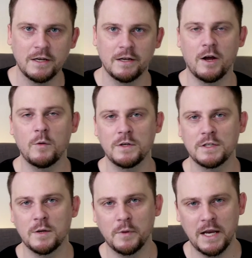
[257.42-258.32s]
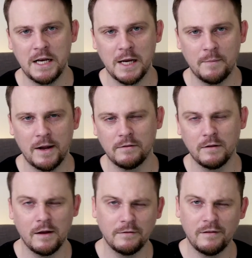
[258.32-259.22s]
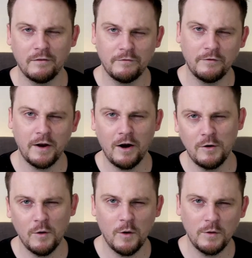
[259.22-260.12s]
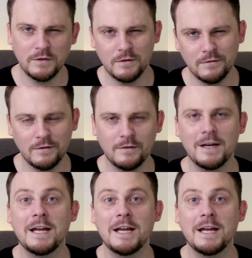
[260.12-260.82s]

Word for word: always complaining about that's not fair you always eh,